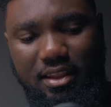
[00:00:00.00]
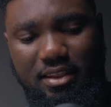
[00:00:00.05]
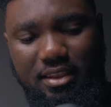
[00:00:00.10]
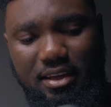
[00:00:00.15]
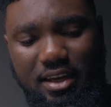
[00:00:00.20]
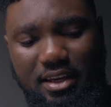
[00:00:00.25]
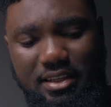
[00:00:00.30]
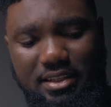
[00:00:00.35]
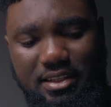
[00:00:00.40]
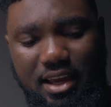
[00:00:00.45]

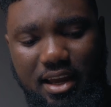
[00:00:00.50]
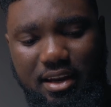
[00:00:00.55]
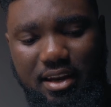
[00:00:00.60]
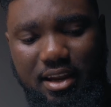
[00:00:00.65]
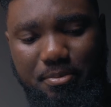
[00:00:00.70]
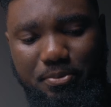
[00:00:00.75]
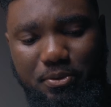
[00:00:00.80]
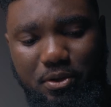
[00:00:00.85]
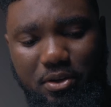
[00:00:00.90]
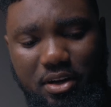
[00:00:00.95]
AC
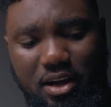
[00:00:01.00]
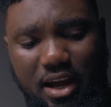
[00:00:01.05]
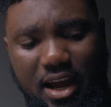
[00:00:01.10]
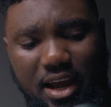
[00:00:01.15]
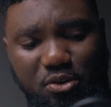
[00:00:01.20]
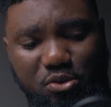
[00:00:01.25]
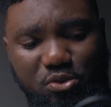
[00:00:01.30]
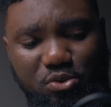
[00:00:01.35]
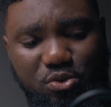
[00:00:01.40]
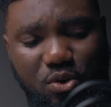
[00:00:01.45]
adapter. I
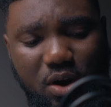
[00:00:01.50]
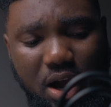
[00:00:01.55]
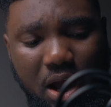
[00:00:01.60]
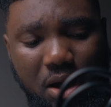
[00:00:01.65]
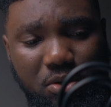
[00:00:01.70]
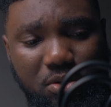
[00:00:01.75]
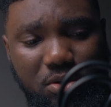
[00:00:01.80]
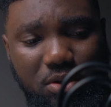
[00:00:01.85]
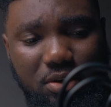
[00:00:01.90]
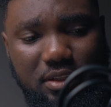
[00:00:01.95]
don't know
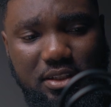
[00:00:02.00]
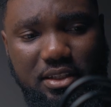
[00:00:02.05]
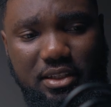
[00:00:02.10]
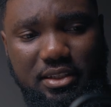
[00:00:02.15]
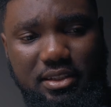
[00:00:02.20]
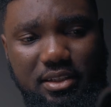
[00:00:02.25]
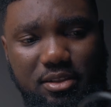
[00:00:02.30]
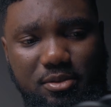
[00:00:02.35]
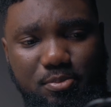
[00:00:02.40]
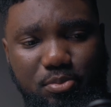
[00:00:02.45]
how long
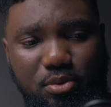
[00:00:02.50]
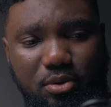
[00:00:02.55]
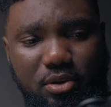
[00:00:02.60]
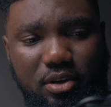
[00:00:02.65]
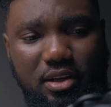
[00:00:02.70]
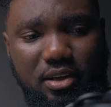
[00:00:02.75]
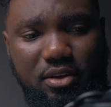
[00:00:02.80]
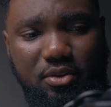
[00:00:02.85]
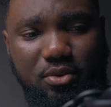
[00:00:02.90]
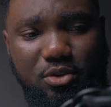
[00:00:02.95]
this is,
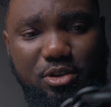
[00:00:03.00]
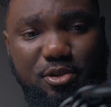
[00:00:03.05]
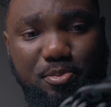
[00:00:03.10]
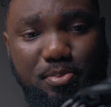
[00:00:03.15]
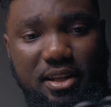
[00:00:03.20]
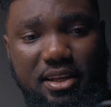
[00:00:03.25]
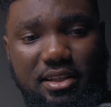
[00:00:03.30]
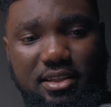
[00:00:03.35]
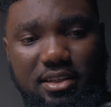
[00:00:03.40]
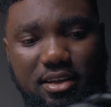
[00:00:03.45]
but it looks
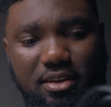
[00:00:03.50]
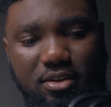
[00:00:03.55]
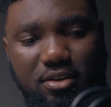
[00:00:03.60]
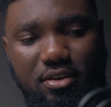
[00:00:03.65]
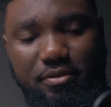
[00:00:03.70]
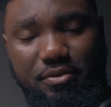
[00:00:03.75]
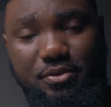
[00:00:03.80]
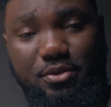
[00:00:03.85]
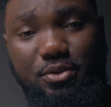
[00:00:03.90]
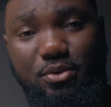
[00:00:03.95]
plenty
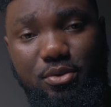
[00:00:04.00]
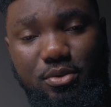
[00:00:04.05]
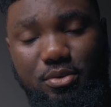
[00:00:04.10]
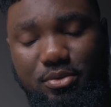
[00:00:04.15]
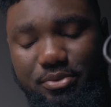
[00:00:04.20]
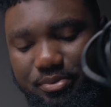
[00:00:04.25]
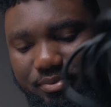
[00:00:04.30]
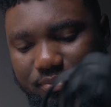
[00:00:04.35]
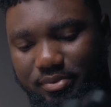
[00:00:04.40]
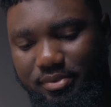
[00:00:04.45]
enough,
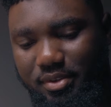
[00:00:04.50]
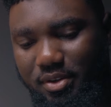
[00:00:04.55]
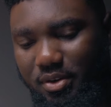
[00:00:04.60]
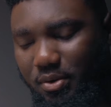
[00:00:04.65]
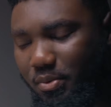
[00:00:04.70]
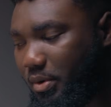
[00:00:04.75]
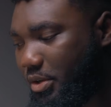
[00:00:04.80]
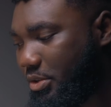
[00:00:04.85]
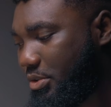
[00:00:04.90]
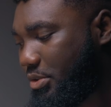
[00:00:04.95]
so
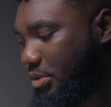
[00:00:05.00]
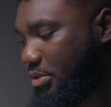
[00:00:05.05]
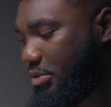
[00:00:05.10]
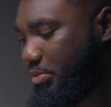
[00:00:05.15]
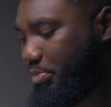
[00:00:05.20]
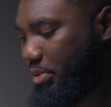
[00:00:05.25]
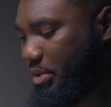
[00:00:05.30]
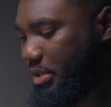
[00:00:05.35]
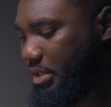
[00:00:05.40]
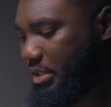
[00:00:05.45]
we're just going to
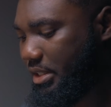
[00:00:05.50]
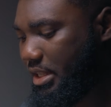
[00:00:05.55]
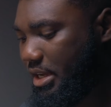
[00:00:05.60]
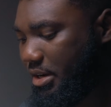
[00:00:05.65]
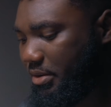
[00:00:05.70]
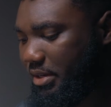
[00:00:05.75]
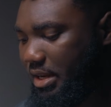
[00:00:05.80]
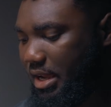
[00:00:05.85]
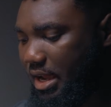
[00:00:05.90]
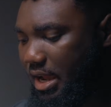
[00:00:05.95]
put this
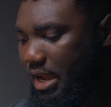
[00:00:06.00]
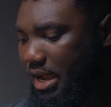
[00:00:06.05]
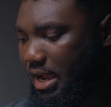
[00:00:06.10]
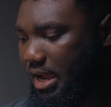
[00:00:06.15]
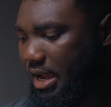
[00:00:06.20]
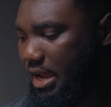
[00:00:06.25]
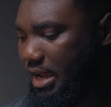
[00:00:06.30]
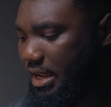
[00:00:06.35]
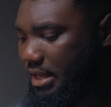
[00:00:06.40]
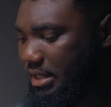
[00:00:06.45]
down,
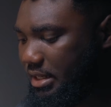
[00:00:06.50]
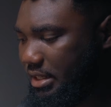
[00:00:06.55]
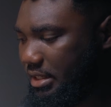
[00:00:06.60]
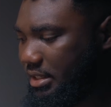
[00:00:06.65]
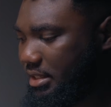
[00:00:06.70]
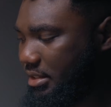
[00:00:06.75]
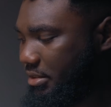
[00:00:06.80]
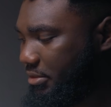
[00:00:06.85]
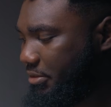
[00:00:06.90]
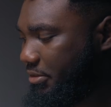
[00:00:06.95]
and
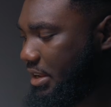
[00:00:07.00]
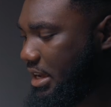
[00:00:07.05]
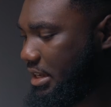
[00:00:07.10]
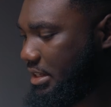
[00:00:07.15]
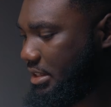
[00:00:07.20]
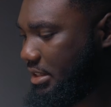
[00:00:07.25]
this is the flash